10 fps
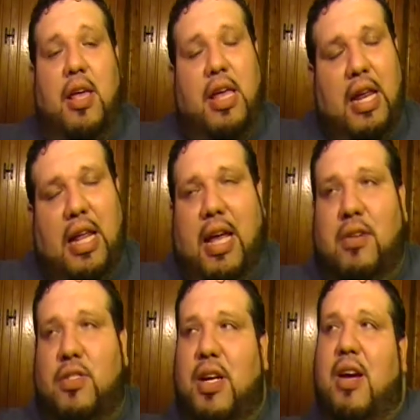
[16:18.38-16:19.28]

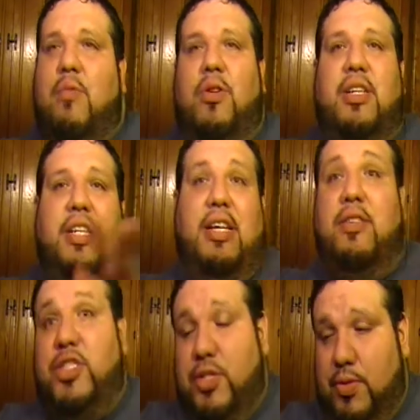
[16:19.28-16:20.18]
Anyhow, so now we're into year
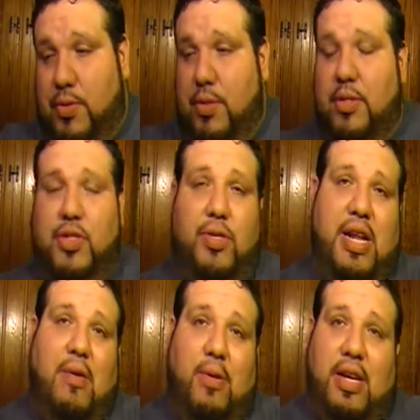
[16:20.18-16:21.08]
2. So
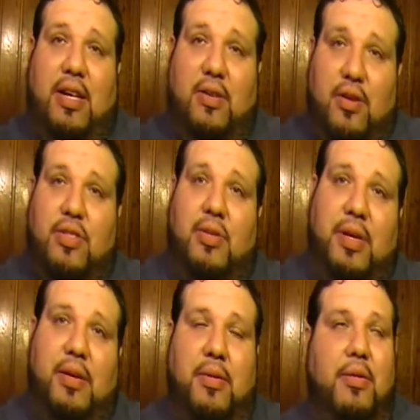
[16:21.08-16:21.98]
now we're getting closer to
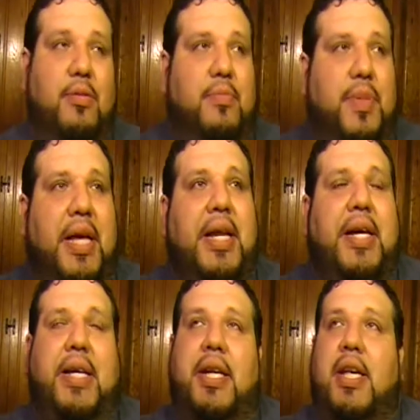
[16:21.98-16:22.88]
me being
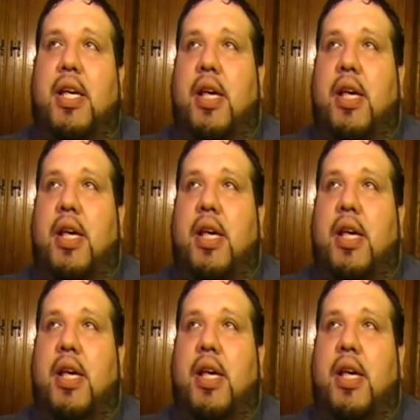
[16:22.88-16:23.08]
done.